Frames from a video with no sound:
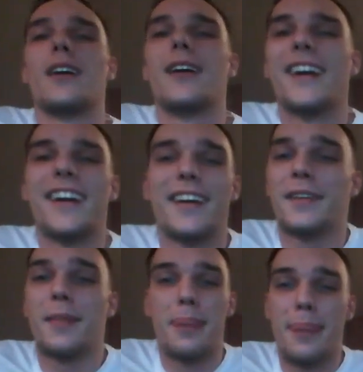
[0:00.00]

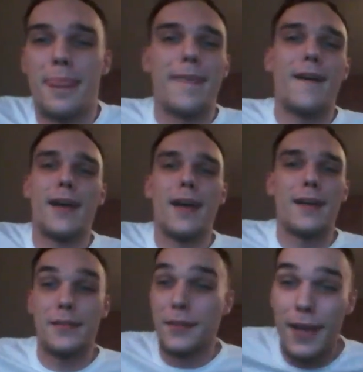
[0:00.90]
I
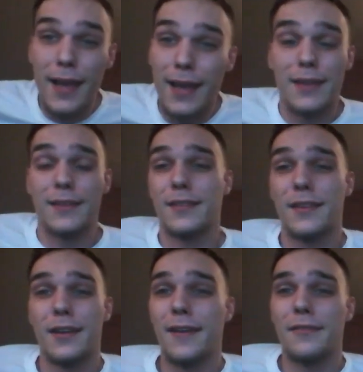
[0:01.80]
got
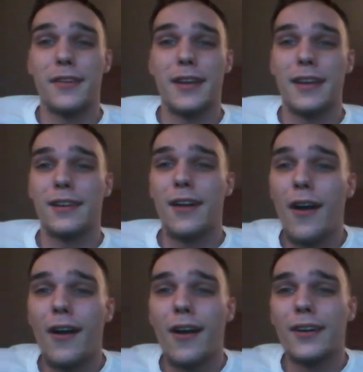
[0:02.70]
a freaking
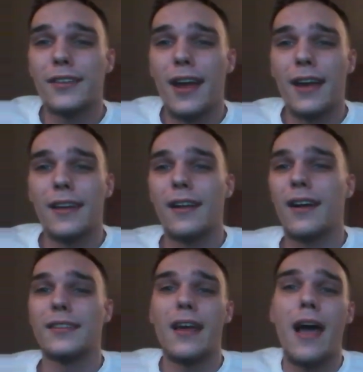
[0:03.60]
Carhartt jacket
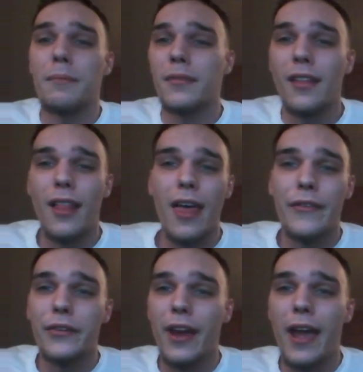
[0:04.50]
on top of the
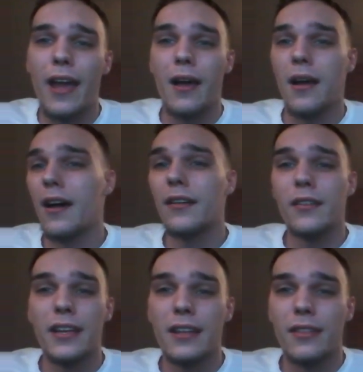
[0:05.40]
leather jacket.
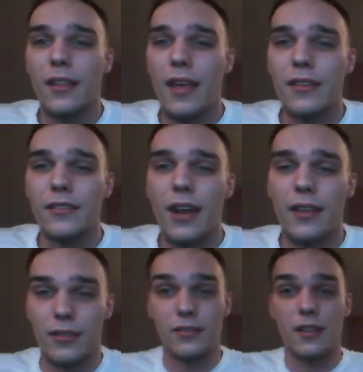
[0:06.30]
Underneath the leather
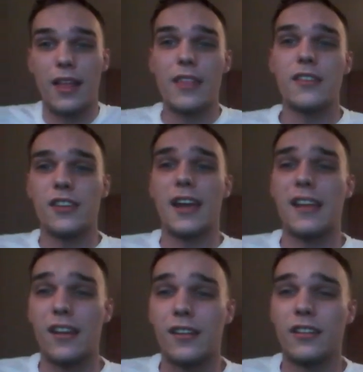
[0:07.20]
jacket, there's a leather
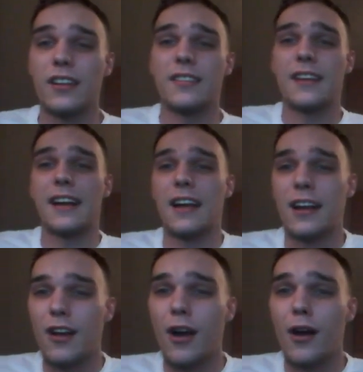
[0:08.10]
jacket underneath, and I got
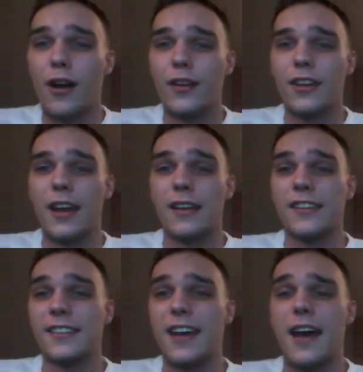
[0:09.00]
a Carhartt jacket
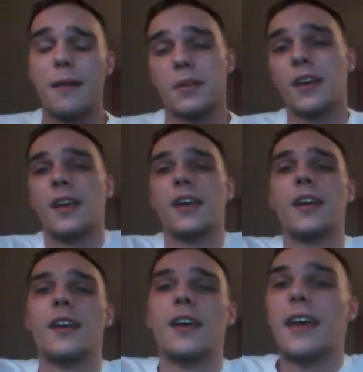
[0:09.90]
on top.
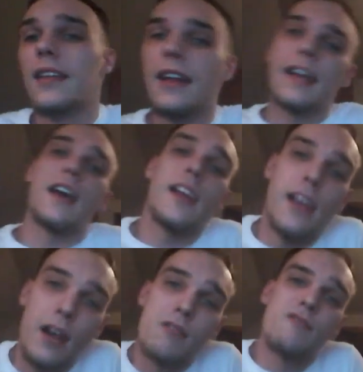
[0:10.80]
And then I gotta
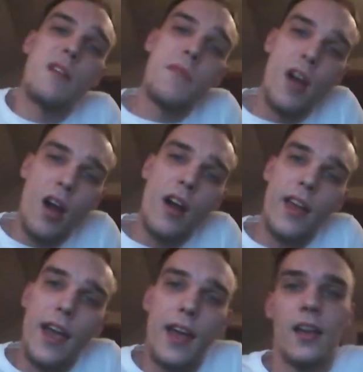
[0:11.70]
carry around my hard
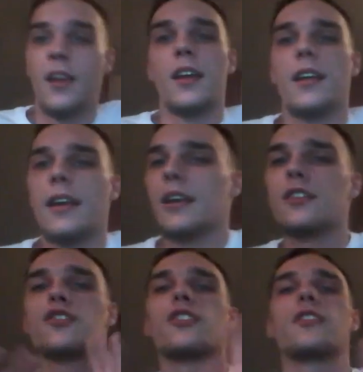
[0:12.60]
hat. Like,
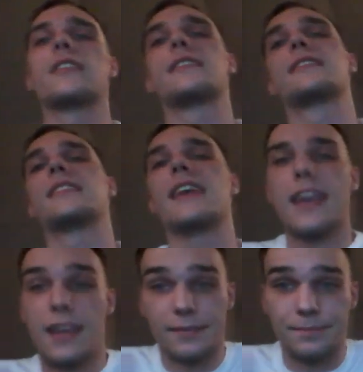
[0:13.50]
it's just
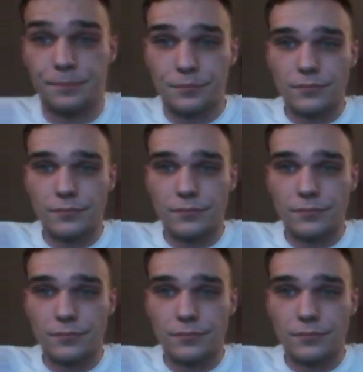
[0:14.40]
insane.